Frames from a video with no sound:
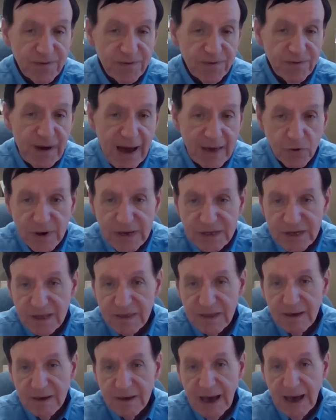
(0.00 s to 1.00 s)
is
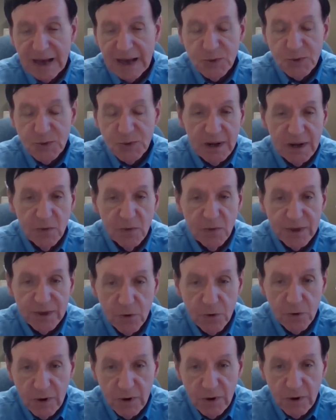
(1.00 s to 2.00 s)
in the
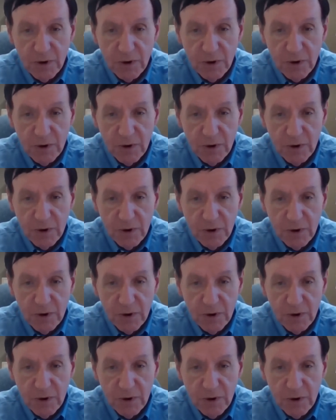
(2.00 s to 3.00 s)
hospital with
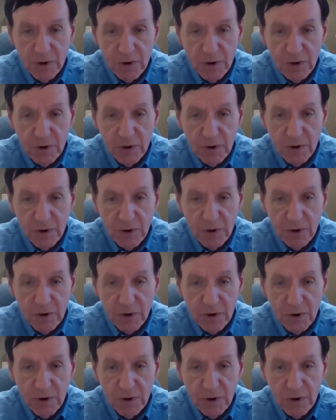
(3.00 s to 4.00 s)
coronavirus,
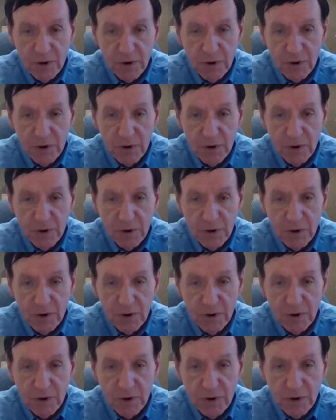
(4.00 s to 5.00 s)

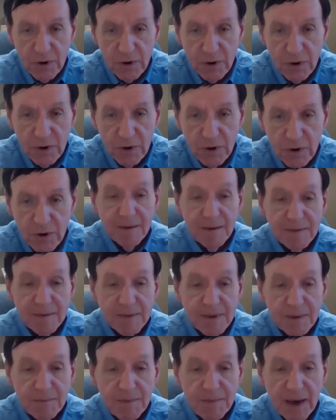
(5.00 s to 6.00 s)
COVID-19,
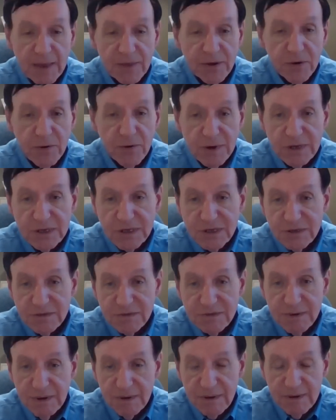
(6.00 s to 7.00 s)
and
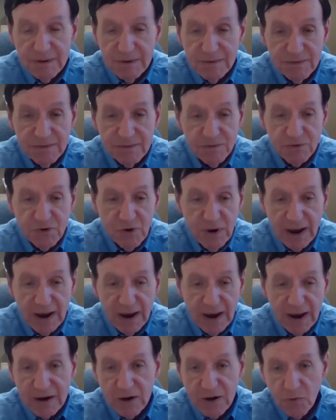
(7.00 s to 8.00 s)
the mother is
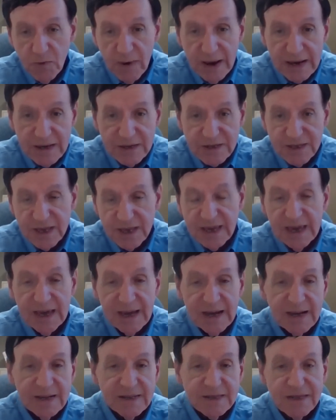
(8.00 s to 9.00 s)
trying to
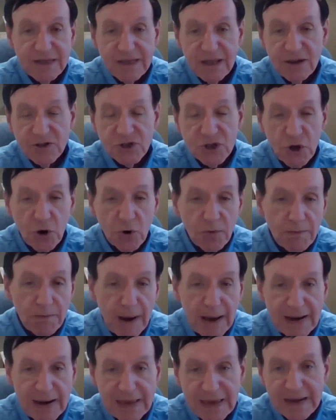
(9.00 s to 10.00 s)
raise the kids and there's
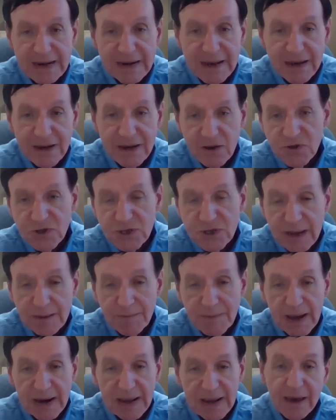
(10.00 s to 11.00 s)
no money and can you
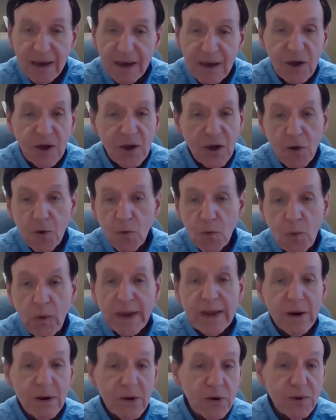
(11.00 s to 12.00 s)
send money? We don't
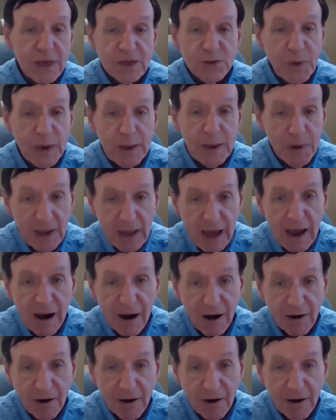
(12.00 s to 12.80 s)
know who these people are,